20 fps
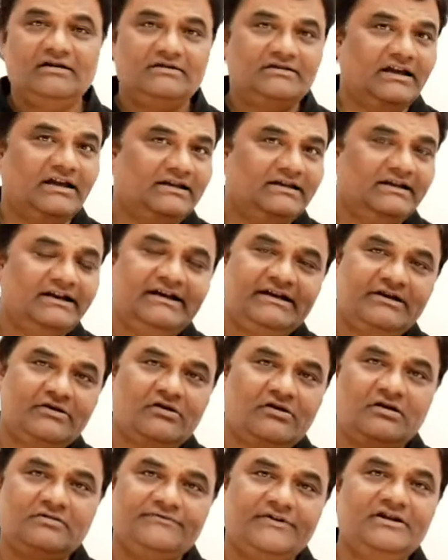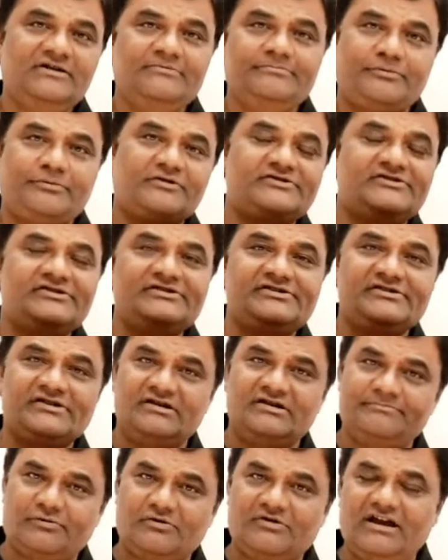Then later on, when
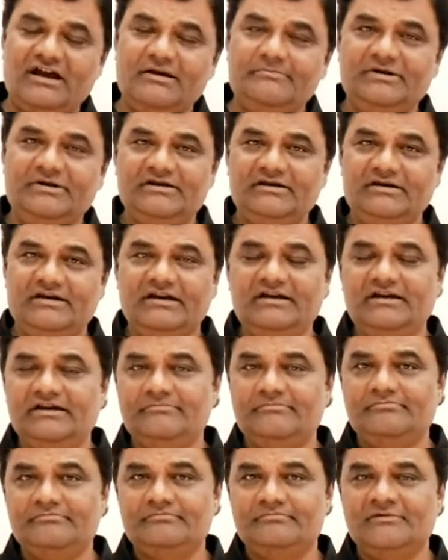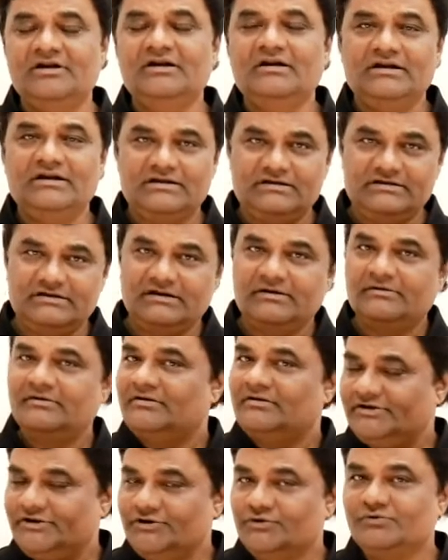procedural programming came,
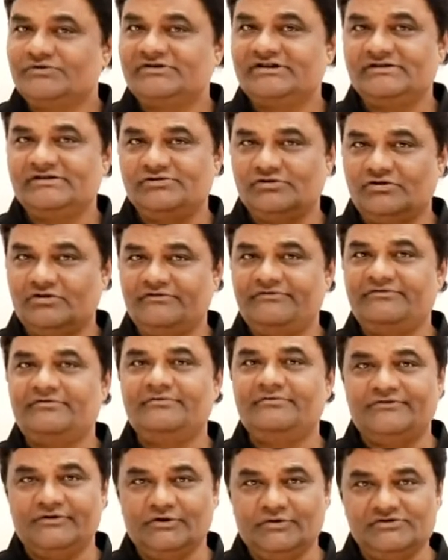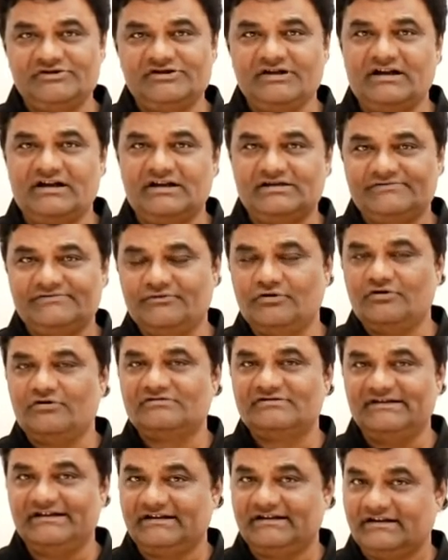the usage of flowcharts
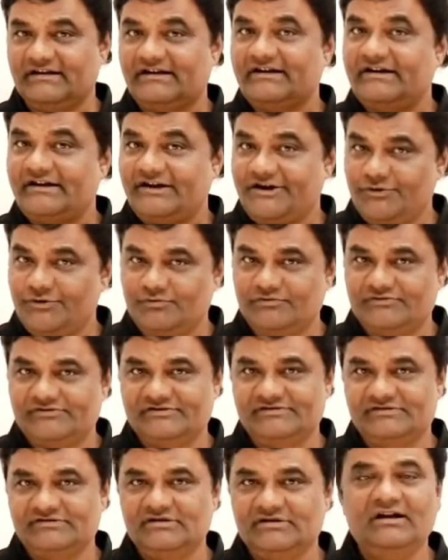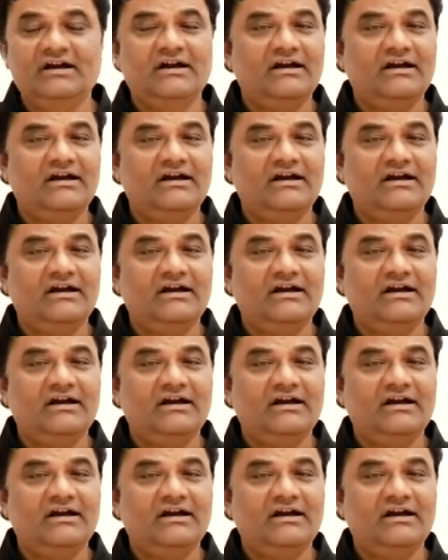was little reduced.